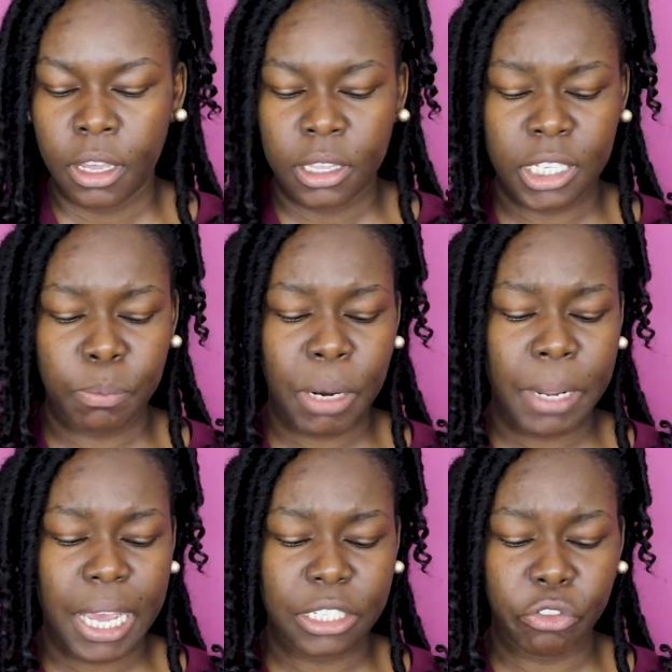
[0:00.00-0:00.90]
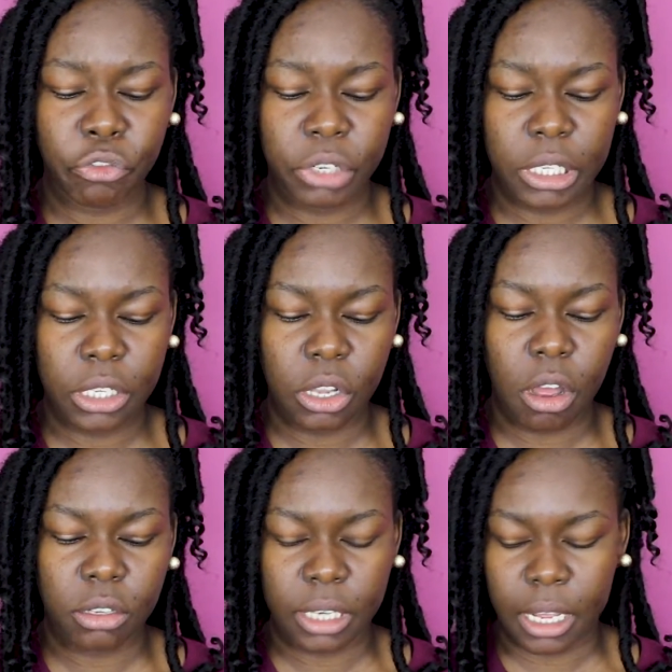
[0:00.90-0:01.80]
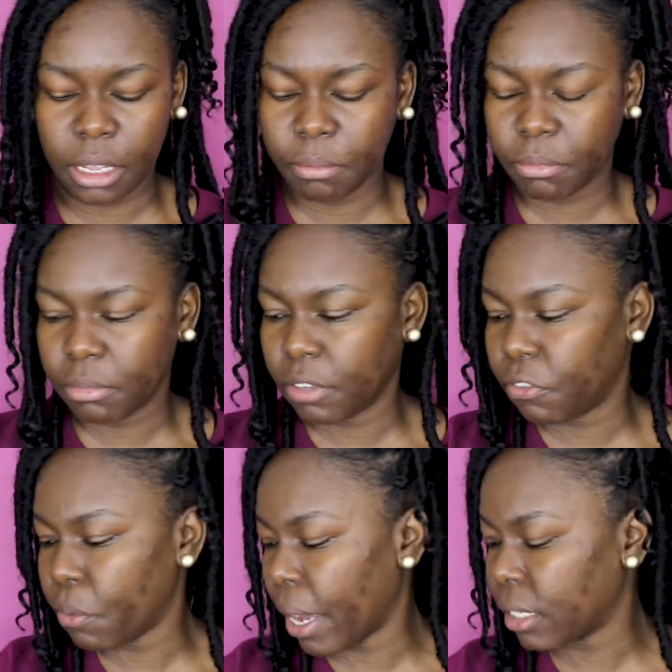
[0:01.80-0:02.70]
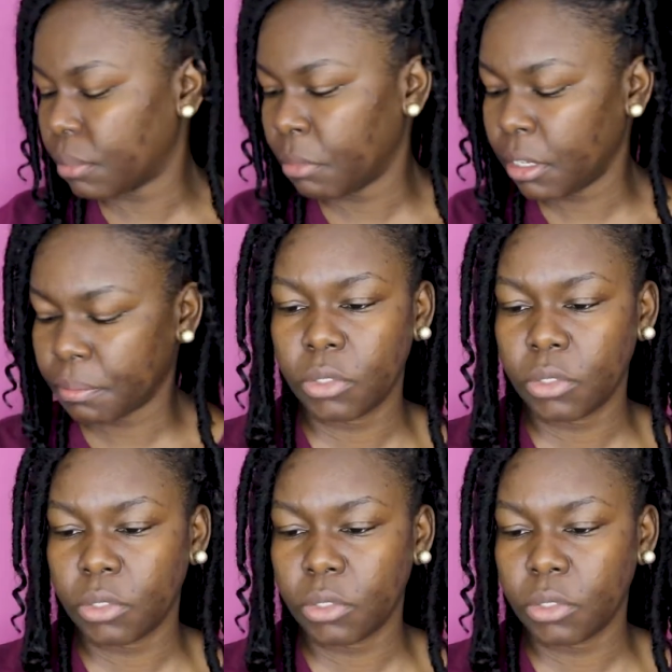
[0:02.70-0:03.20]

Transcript: This primer has a really long name, if you ask me.